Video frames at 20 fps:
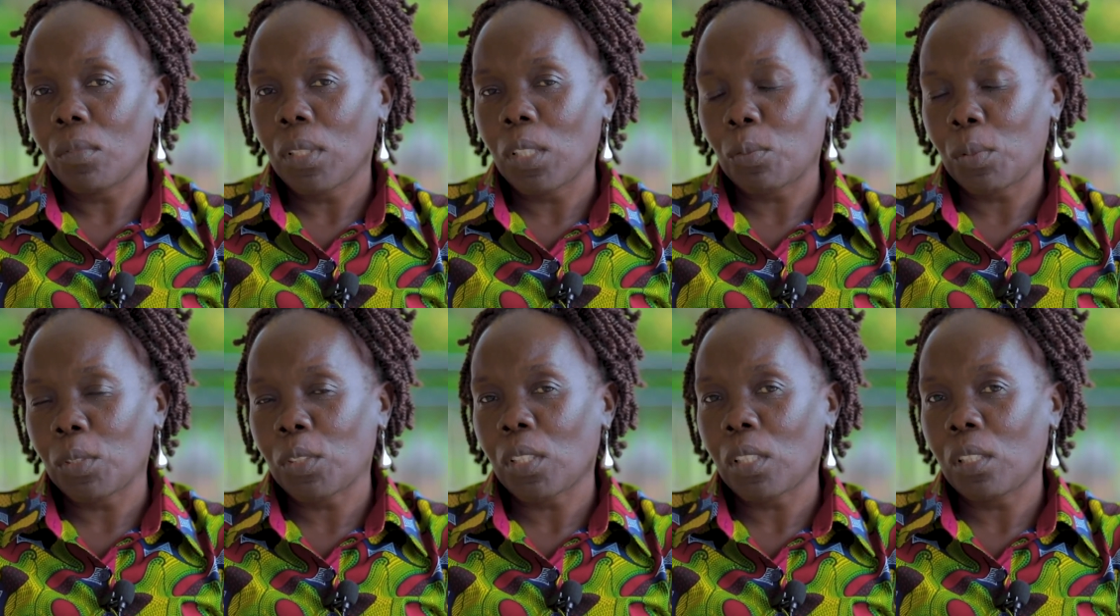
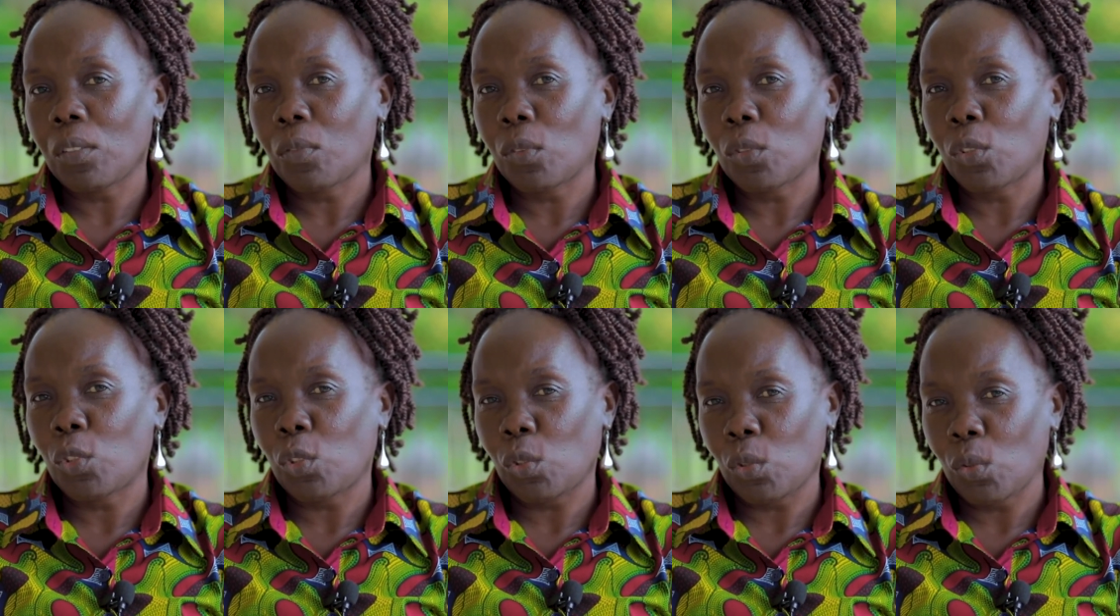especially
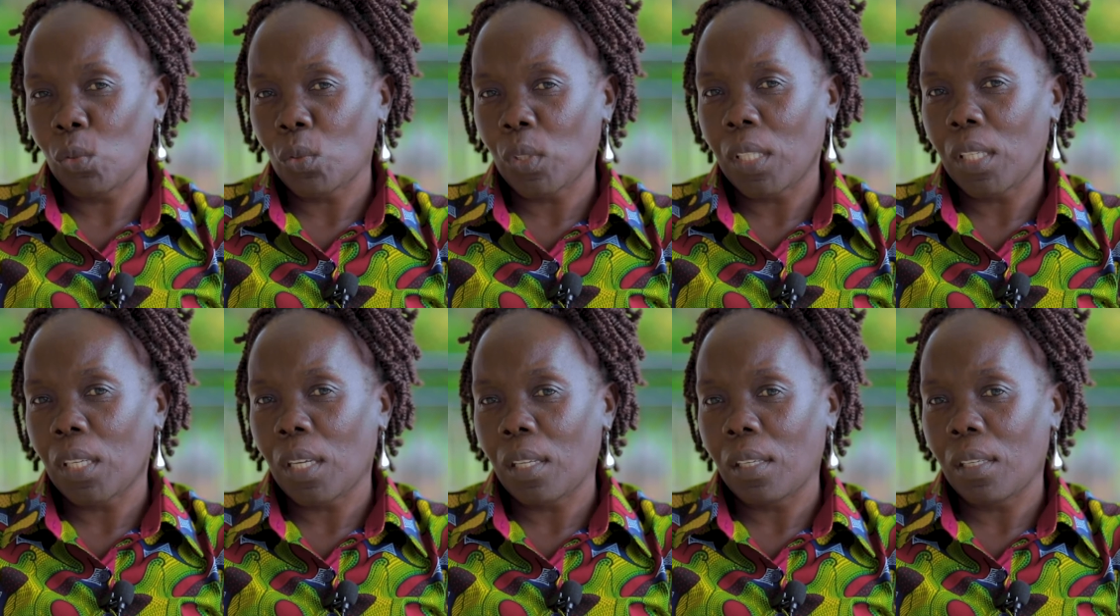for
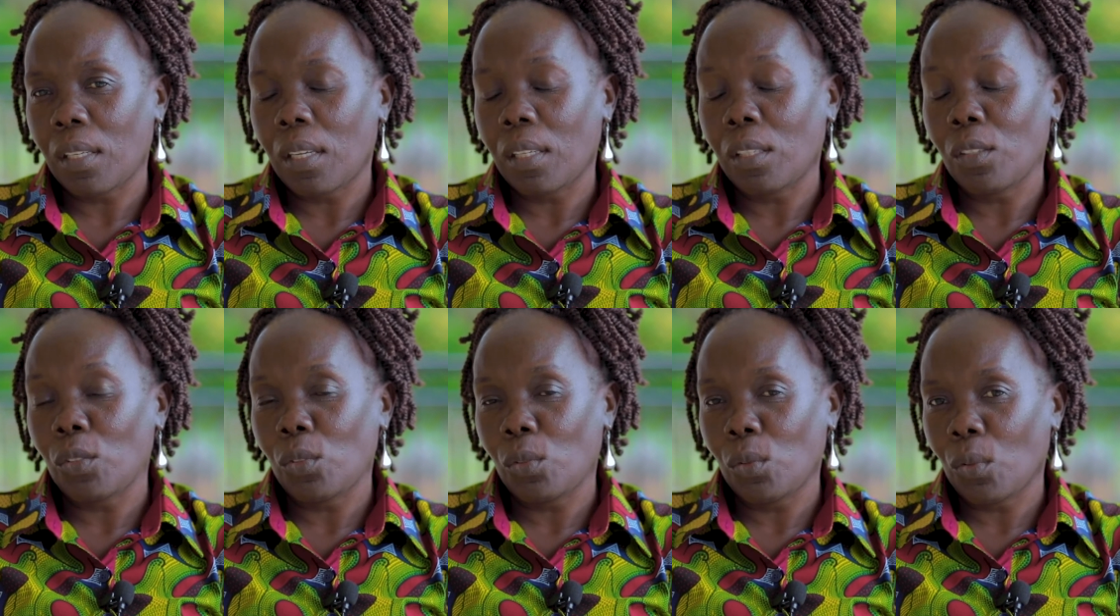children
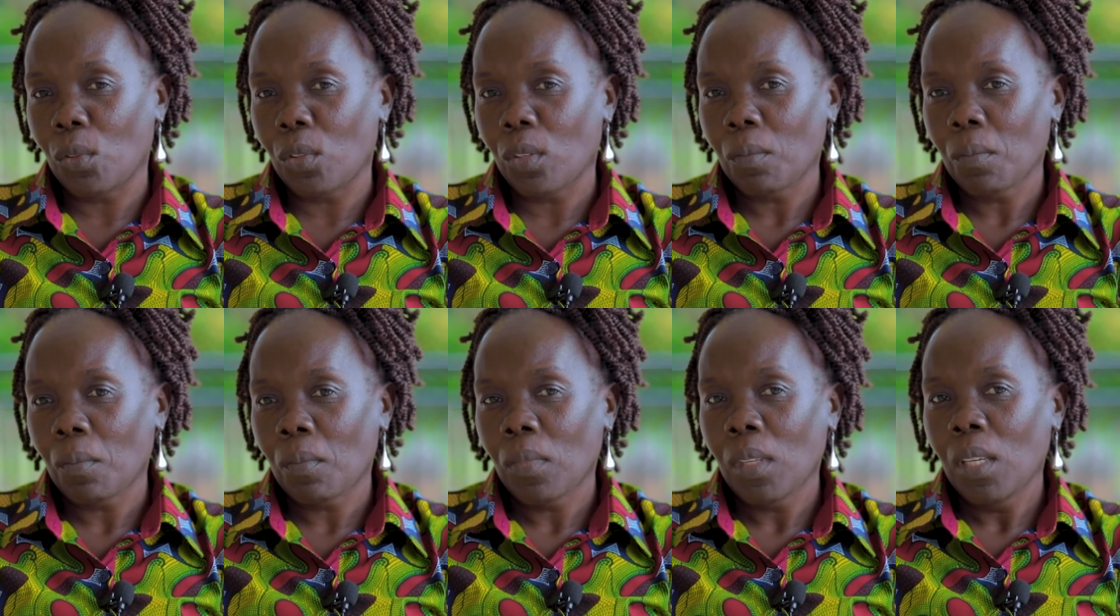and youth.
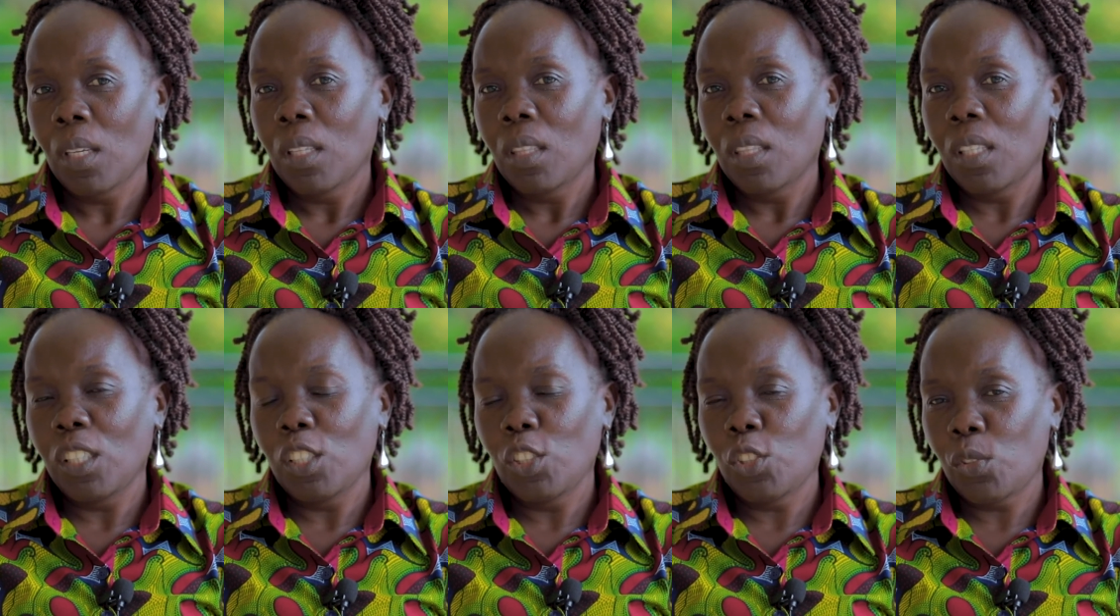
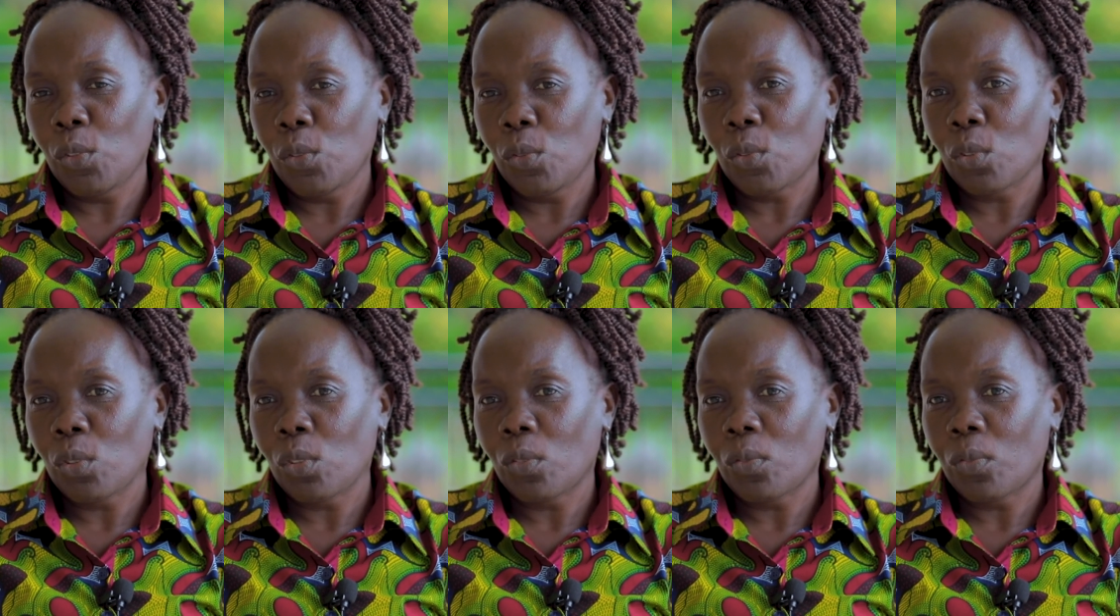The
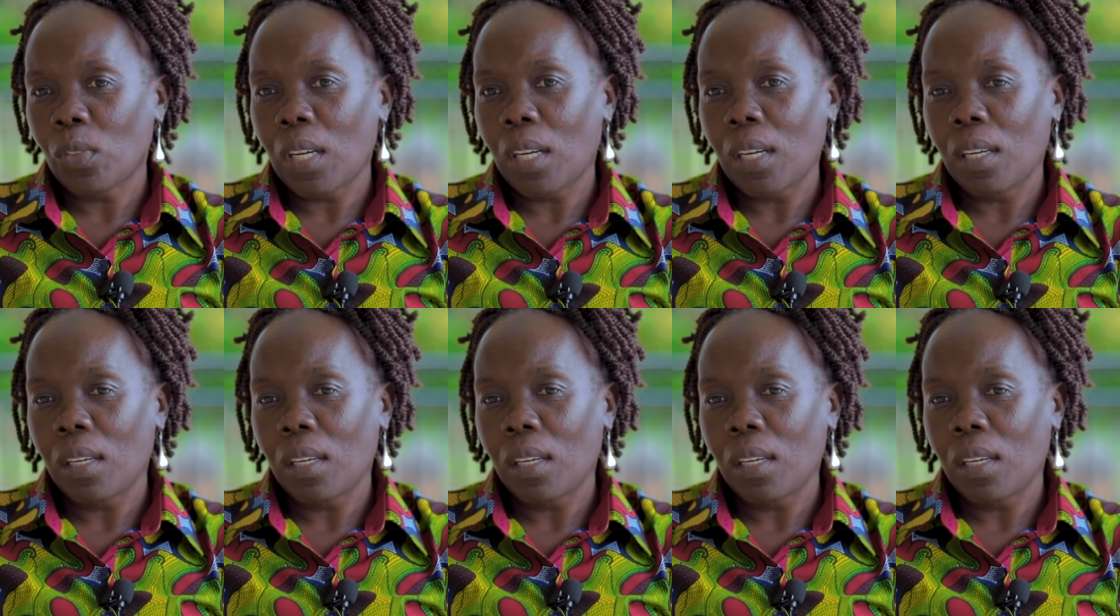issues of